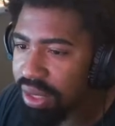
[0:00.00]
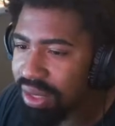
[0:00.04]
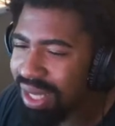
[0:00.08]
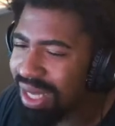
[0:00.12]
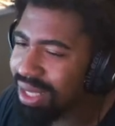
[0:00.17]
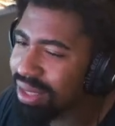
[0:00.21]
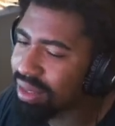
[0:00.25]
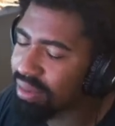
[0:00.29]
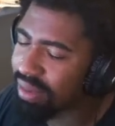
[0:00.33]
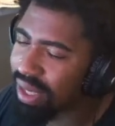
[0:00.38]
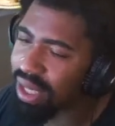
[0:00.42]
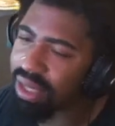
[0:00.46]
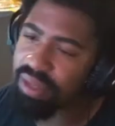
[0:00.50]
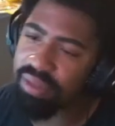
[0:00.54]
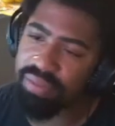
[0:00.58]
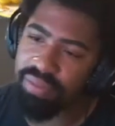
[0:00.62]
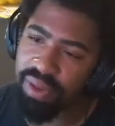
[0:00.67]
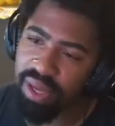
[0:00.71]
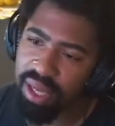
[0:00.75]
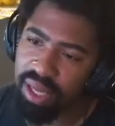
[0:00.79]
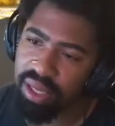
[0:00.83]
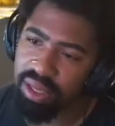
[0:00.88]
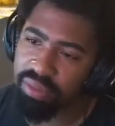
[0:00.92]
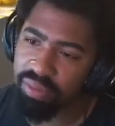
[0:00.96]
That's
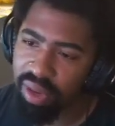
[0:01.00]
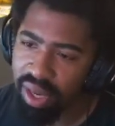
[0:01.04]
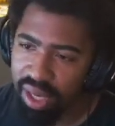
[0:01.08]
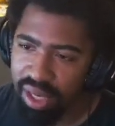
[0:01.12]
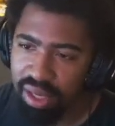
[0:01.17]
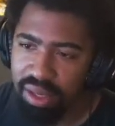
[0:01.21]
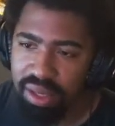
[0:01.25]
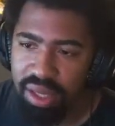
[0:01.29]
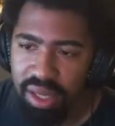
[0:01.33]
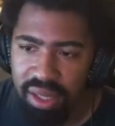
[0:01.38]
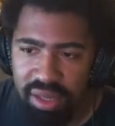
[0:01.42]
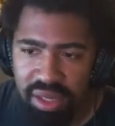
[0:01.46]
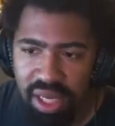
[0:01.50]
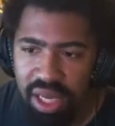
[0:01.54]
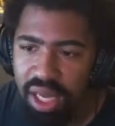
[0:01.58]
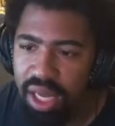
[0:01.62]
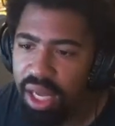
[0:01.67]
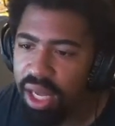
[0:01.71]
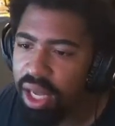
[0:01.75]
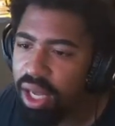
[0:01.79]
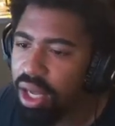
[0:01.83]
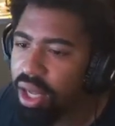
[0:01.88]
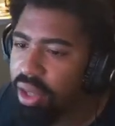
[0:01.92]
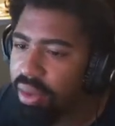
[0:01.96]
fine, right?
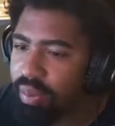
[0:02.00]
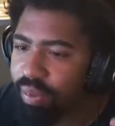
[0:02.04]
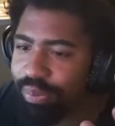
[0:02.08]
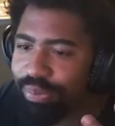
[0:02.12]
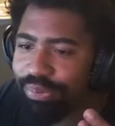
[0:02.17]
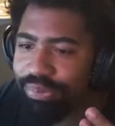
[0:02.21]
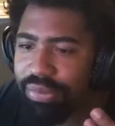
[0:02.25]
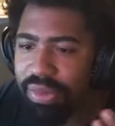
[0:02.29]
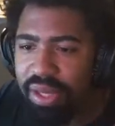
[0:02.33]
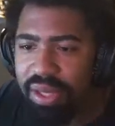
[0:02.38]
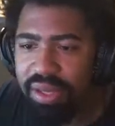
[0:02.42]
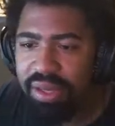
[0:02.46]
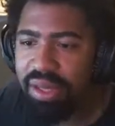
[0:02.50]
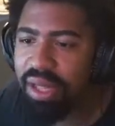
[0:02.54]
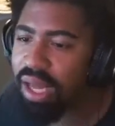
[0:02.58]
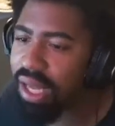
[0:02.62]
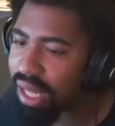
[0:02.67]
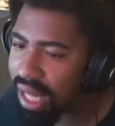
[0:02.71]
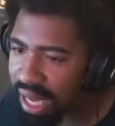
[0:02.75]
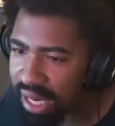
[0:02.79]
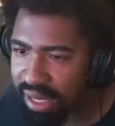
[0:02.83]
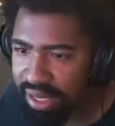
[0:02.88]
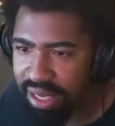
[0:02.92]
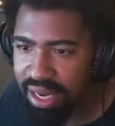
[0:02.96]
A
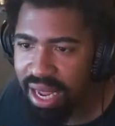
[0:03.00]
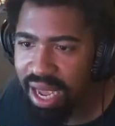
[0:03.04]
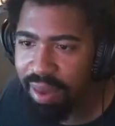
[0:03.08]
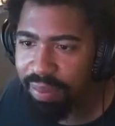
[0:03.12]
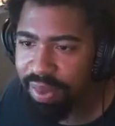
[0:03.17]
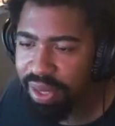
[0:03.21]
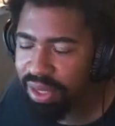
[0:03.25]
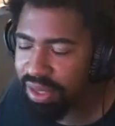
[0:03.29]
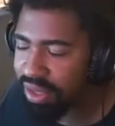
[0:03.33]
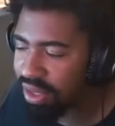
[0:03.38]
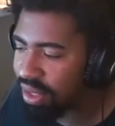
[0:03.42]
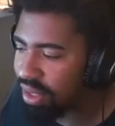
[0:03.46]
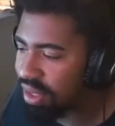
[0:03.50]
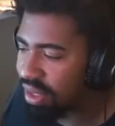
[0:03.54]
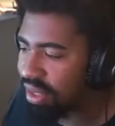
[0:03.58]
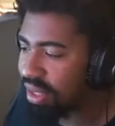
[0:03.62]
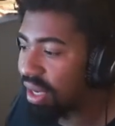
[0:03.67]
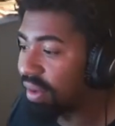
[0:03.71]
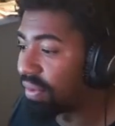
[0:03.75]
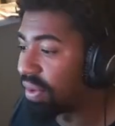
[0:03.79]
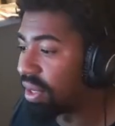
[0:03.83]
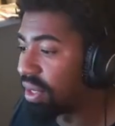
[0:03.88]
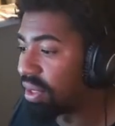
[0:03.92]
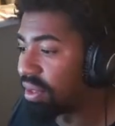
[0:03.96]
lot can happen in Season
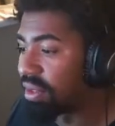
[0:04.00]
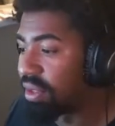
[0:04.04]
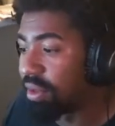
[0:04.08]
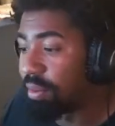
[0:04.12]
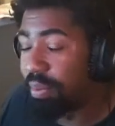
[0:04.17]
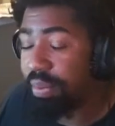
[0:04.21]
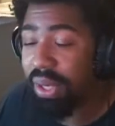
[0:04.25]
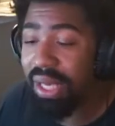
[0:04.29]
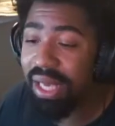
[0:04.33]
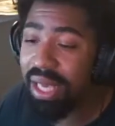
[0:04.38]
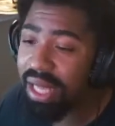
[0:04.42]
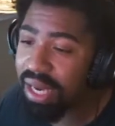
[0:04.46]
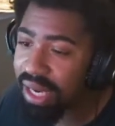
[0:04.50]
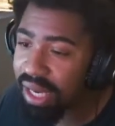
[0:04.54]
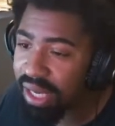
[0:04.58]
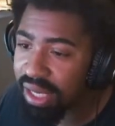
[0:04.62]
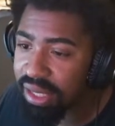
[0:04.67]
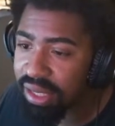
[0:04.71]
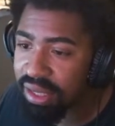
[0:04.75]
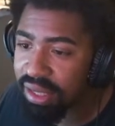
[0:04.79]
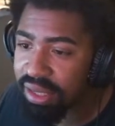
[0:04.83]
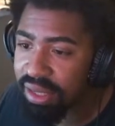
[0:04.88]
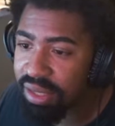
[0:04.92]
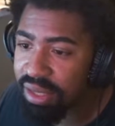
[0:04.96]
7. The beginning
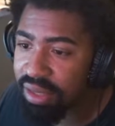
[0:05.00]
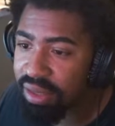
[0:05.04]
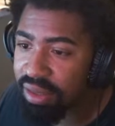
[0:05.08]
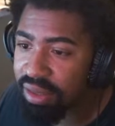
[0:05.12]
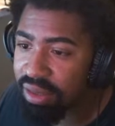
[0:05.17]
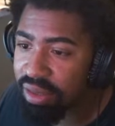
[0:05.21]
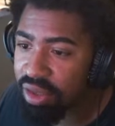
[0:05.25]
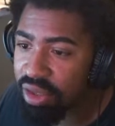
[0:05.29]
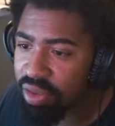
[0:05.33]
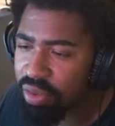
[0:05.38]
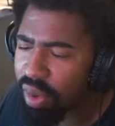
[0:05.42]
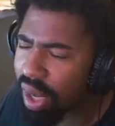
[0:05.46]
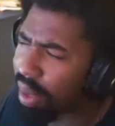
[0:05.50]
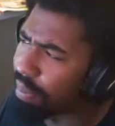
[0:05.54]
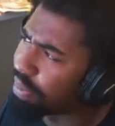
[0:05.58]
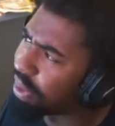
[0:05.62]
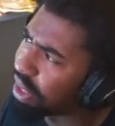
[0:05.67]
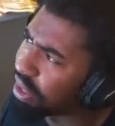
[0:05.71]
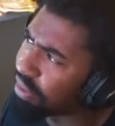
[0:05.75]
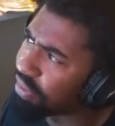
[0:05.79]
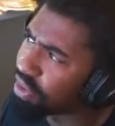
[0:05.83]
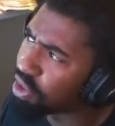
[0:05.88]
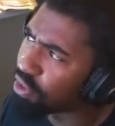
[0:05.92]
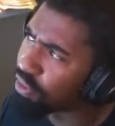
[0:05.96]
is, I
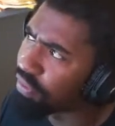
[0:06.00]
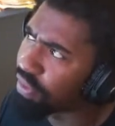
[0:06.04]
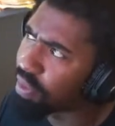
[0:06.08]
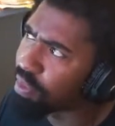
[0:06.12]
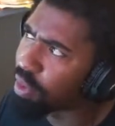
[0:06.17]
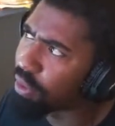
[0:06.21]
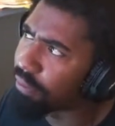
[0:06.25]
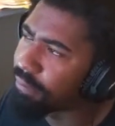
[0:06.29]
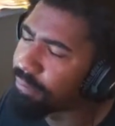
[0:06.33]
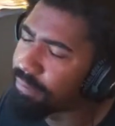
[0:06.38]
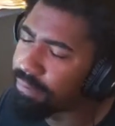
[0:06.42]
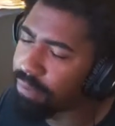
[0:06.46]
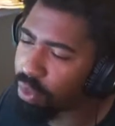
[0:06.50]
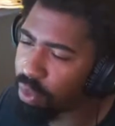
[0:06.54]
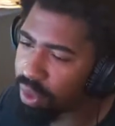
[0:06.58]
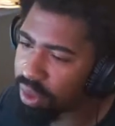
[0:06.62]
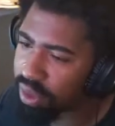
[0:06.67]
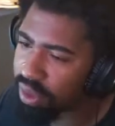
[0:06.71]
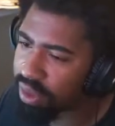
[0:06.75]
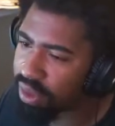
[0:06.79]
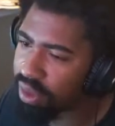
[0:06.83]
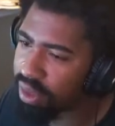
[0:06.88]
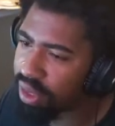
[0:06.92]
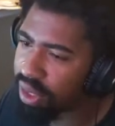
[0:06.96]
believe, November 4th
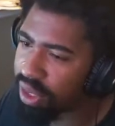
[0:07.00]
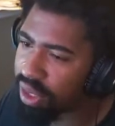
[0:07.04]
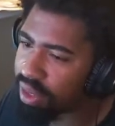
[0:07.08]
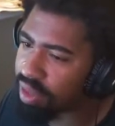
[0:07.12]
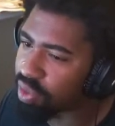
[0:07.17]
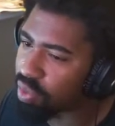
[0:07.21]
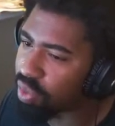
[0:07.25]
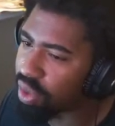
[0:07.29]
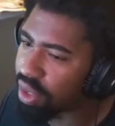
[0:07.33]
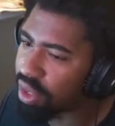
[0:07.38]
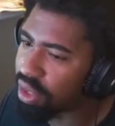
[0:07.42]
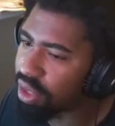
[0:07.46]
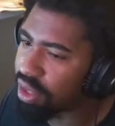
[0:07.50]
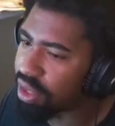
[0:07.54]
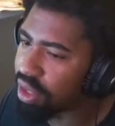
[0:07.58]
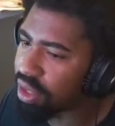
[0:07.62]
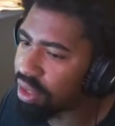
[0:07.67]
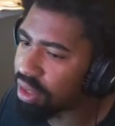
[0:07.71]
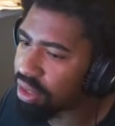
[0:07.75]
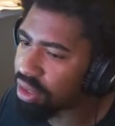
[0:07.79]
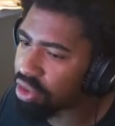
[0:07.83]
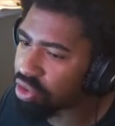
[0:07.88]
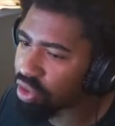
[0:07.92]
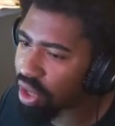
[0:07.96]
is when the
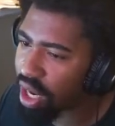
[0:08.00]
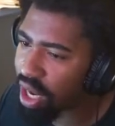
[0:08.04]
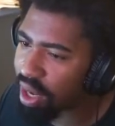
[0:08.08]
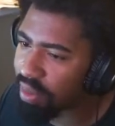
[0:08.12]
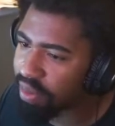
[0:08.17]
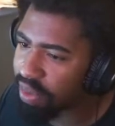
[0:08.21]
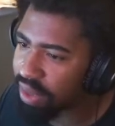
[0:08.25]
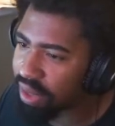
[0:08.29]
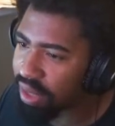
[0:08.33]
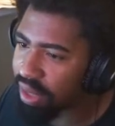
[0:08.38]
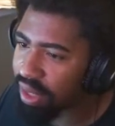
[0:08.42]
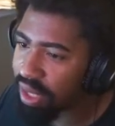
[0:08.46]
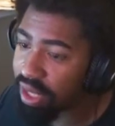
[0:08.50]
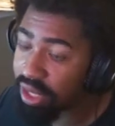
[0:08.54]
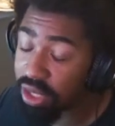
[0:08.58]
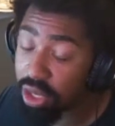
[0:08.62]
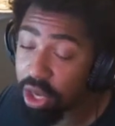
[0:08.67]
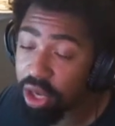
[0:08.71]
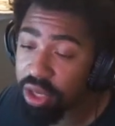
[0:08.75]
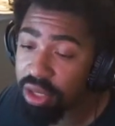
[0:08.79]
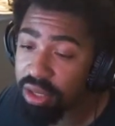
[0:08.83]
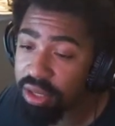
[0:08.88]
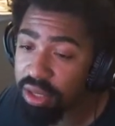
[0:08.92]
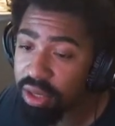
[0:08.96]
season drops. That is
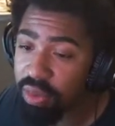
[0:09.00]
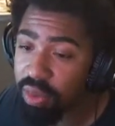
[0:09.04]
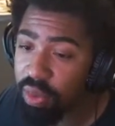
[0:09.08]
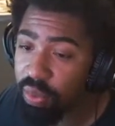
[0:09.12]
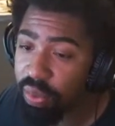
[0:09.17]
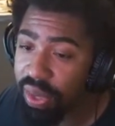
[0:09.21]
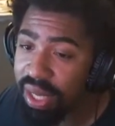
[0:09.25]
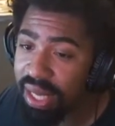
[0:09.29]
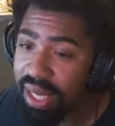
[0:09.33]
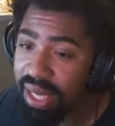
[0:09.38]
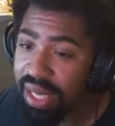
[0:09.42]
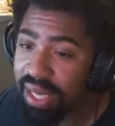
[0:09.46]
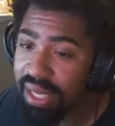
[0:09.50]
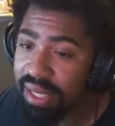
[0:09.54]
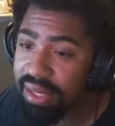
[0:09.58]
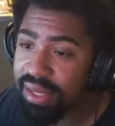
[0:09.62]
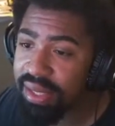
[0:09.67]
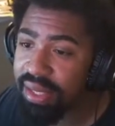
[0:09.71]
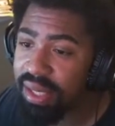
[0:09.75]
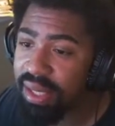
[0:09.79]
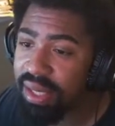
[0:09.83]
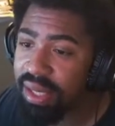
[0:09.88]
also when we get